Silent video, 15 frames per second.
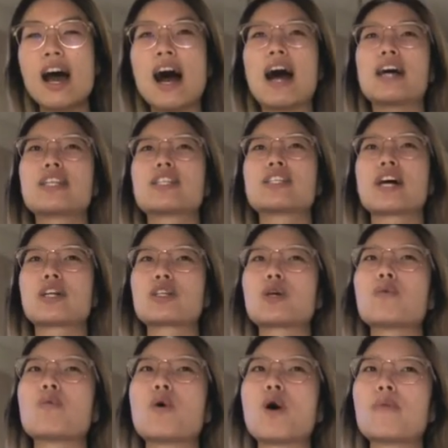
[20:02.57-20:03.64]
I had such a
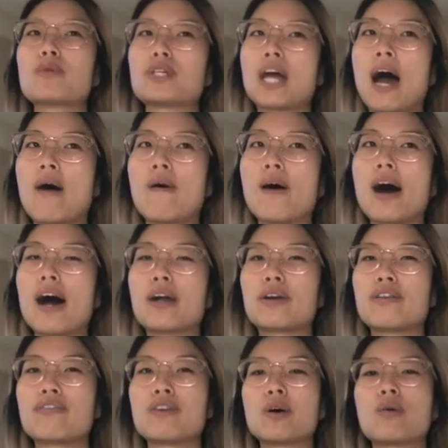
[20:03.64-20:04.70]
warm shower. I
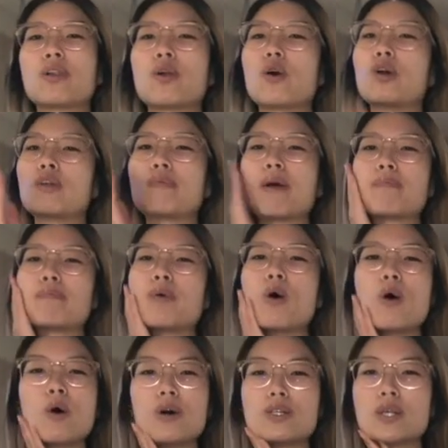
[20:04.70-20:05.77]
could feel all of my
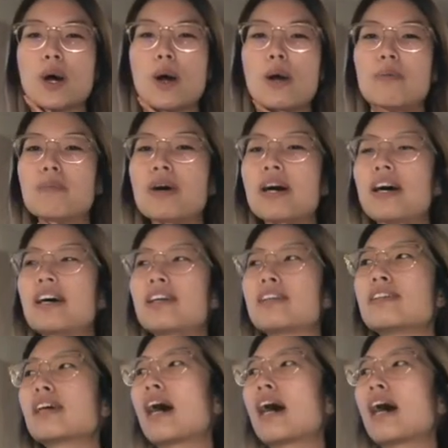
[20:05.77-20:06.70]
pores opened,